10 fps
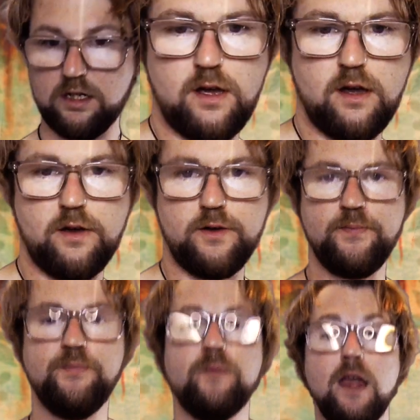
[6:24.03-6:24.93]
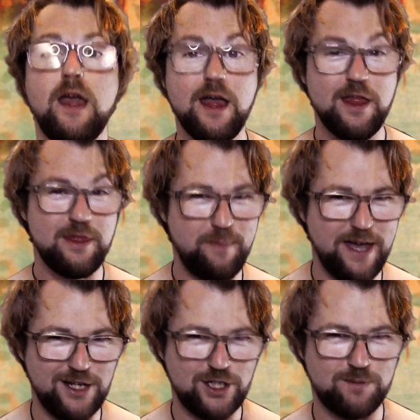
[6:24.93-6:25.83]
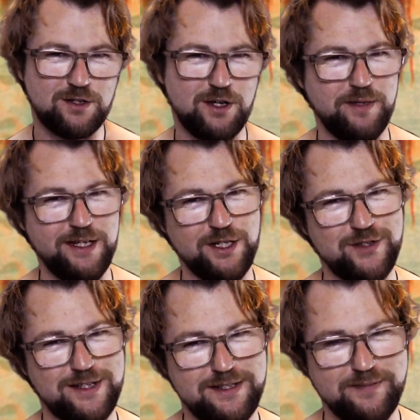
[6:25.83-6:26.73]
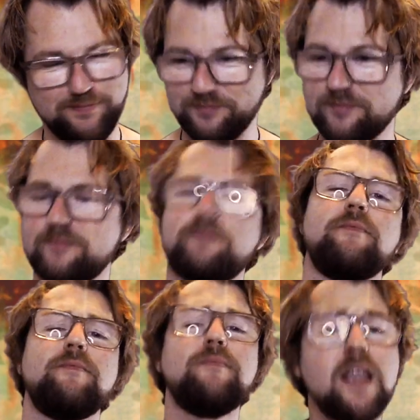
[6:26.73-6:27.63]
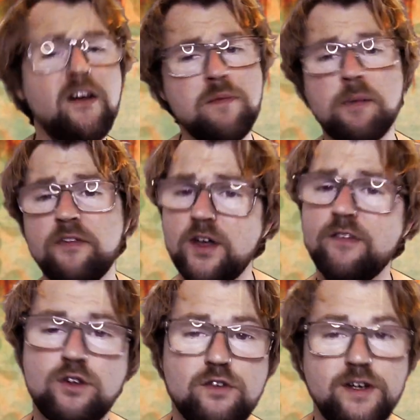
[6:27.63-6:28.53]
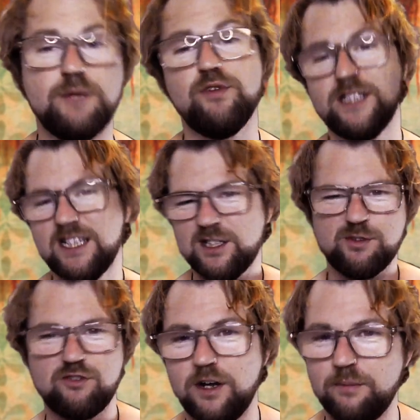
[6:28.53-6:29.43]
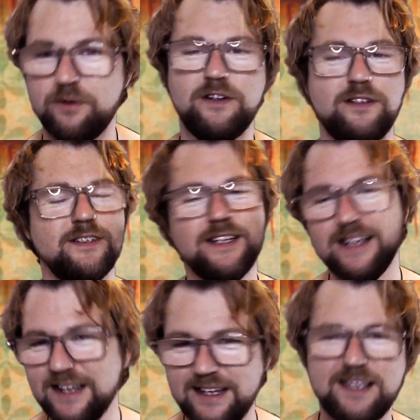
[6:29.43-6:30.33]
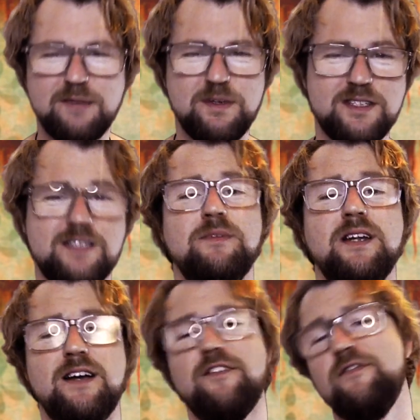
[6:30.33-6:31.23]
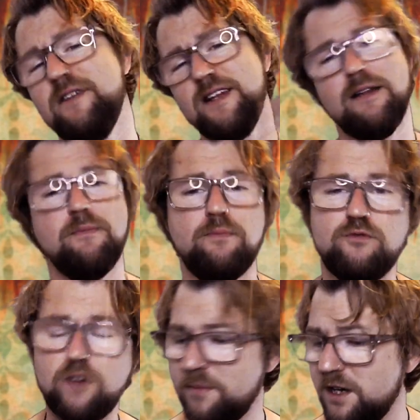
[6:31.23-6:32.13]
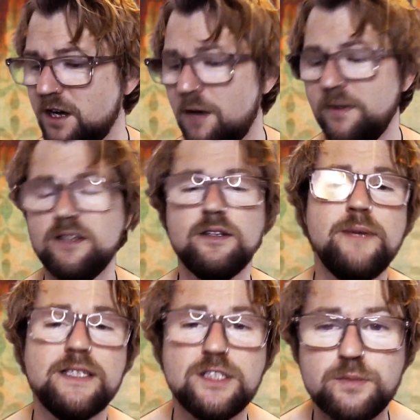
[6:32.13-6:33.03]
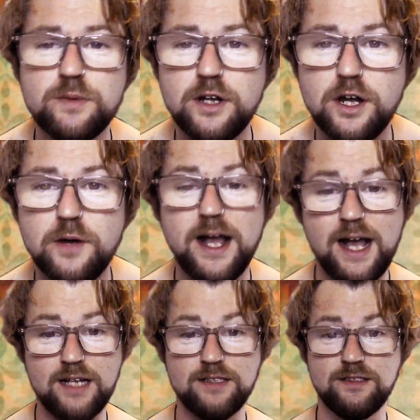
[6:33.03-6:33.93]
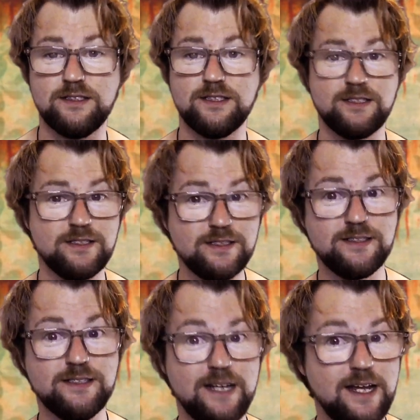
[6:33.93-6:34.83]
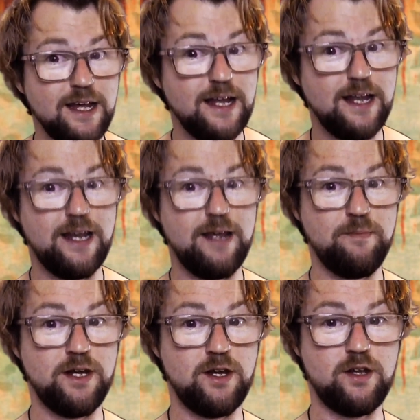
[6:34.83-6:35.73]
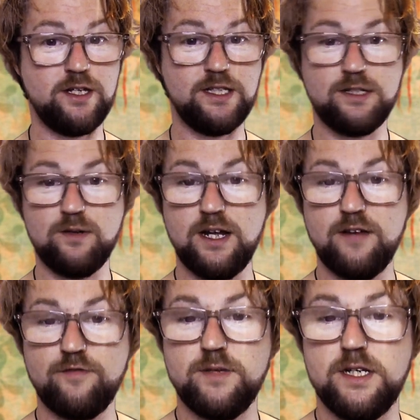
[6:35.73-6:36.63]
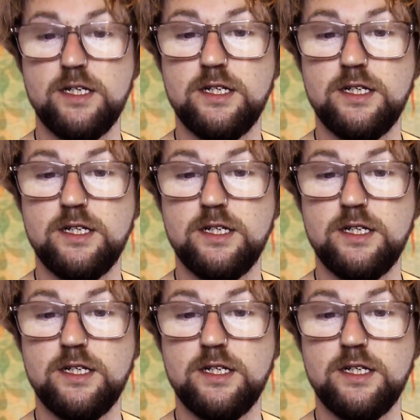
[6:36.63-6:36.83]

The paint job's going to be interesting. And remember, if you haven't already, press that subscribe button, give me some love, drop me a comment in the message below and let me know that you still love me.